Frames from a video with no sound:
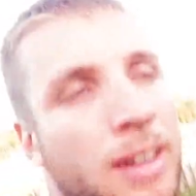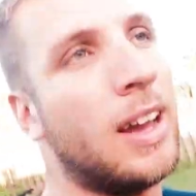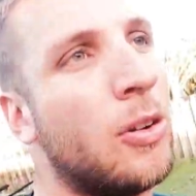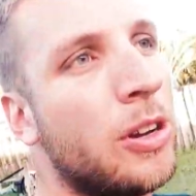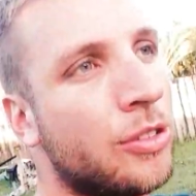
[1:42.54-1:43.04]
Now
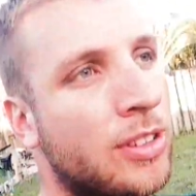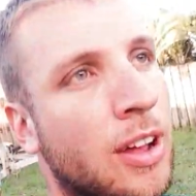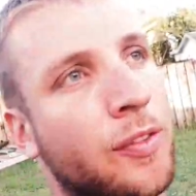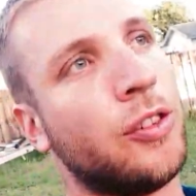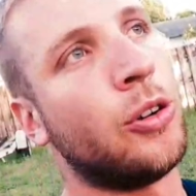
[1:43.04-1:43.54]
here in
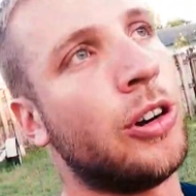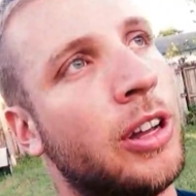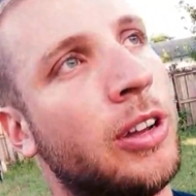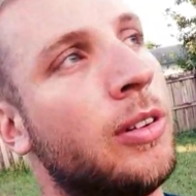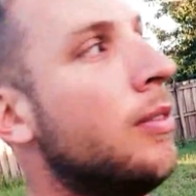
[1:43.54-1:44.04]
South
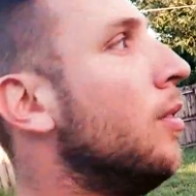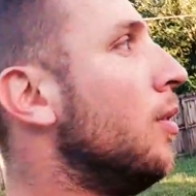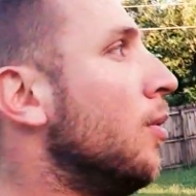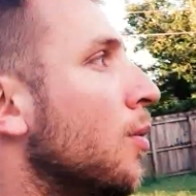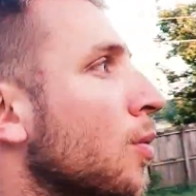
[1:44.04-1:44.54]
Florida,
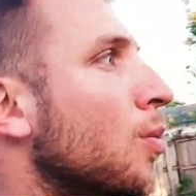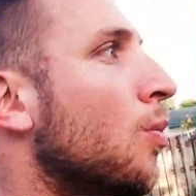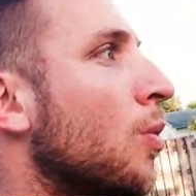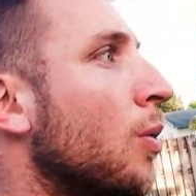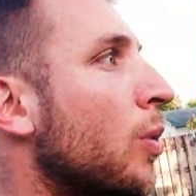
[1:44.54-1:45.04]

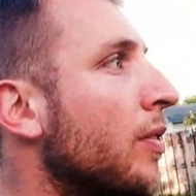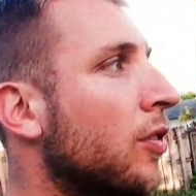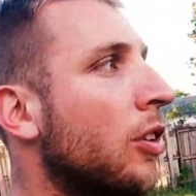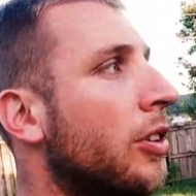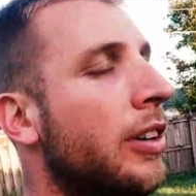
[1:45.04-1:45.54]
what we've
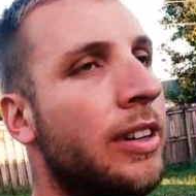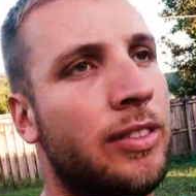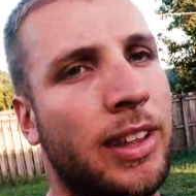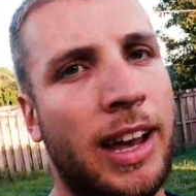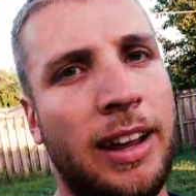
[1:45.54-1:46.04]
learned is
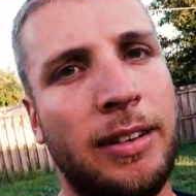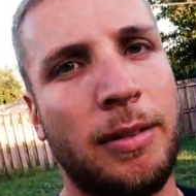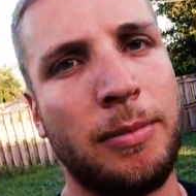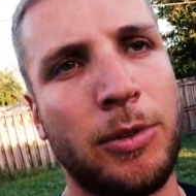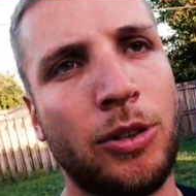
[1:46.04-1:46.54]
that
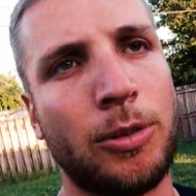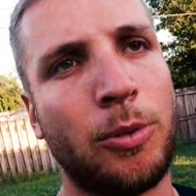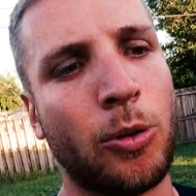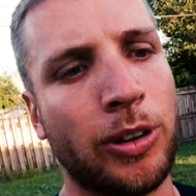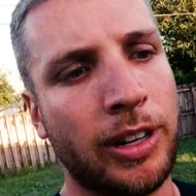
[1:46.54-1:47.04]
Miura
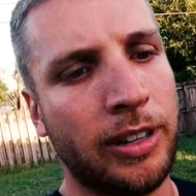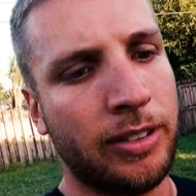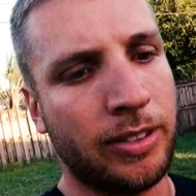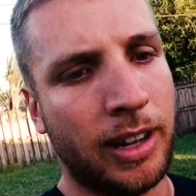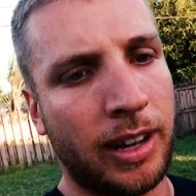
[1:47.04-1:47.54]
Board
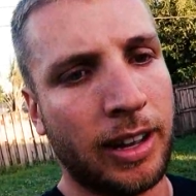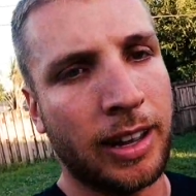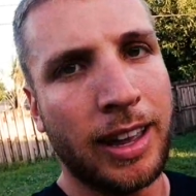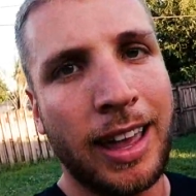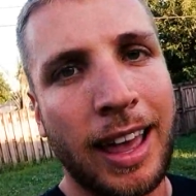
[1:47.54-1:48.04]
is
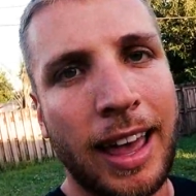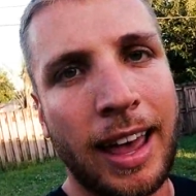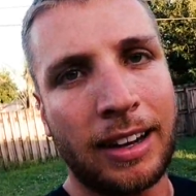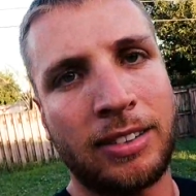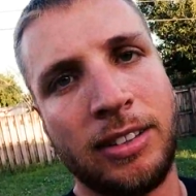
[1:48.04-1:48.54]

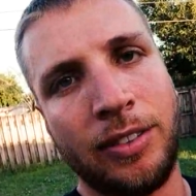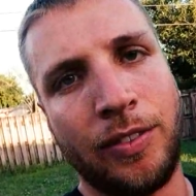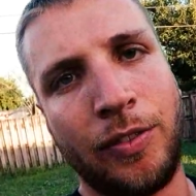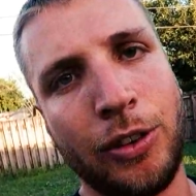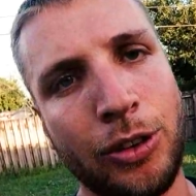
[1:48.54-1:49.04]
excellent
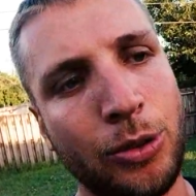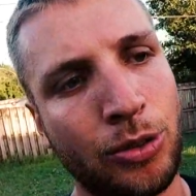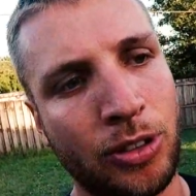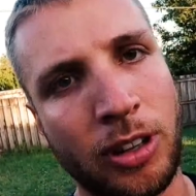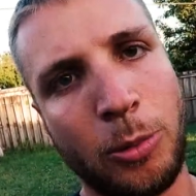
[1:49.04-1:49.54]
for
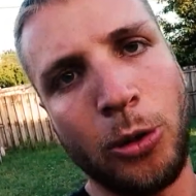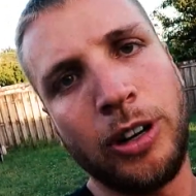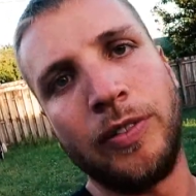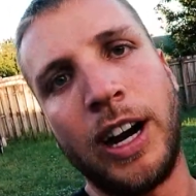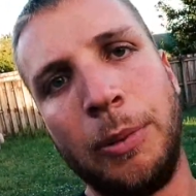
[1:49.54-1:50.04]
use in the marine
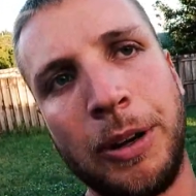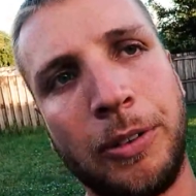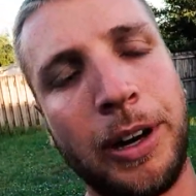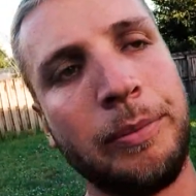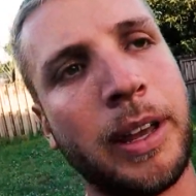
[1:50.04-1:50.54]
environment,
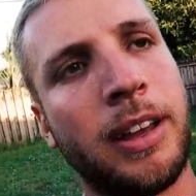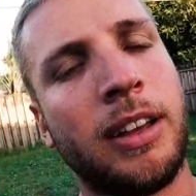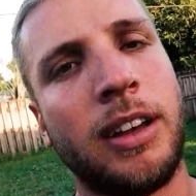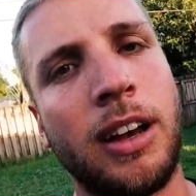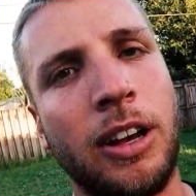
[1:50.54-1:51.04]
right?
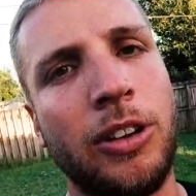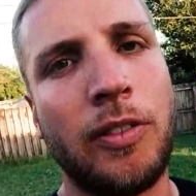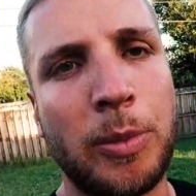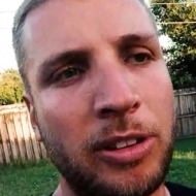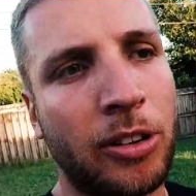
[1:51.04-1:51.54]
You have a
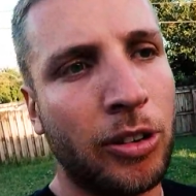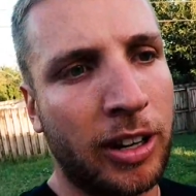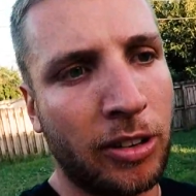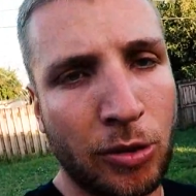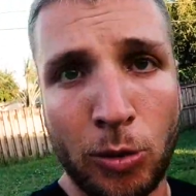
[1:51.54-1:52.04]
material that
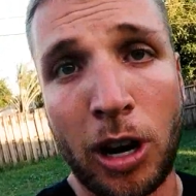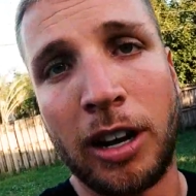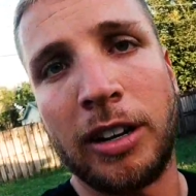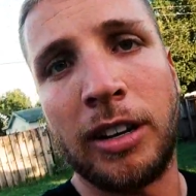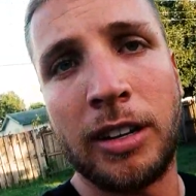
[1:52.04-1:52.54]
doesn't rot,
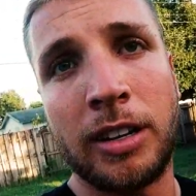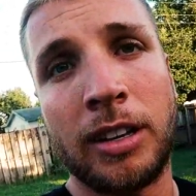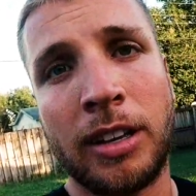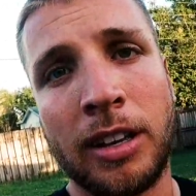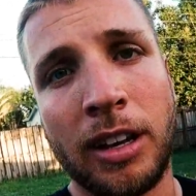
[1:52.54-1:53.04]

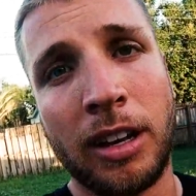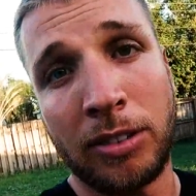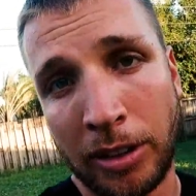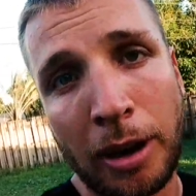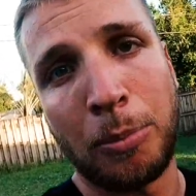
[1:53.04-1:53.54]
it's
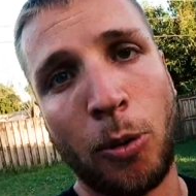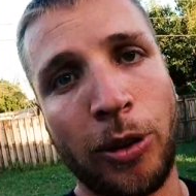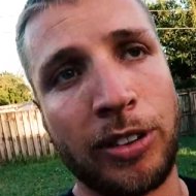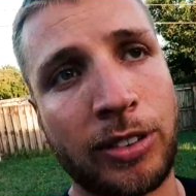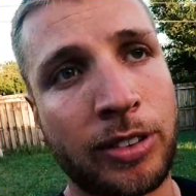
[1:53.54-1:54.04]

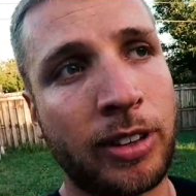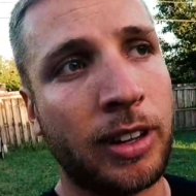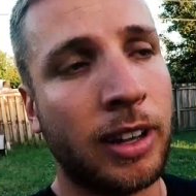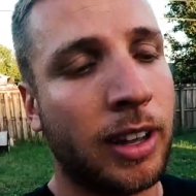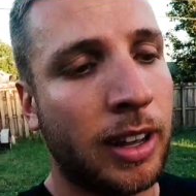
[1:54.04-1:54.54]
non-porous,
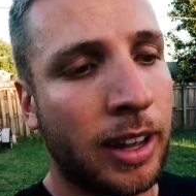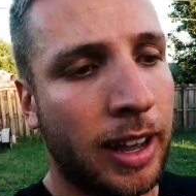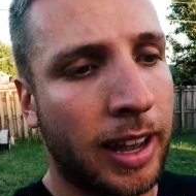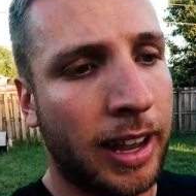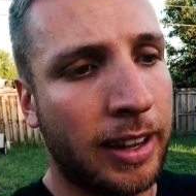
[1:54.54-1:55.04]

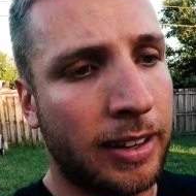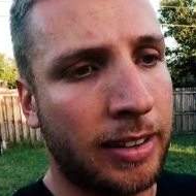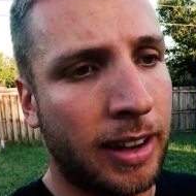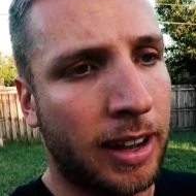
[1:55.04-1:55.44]
and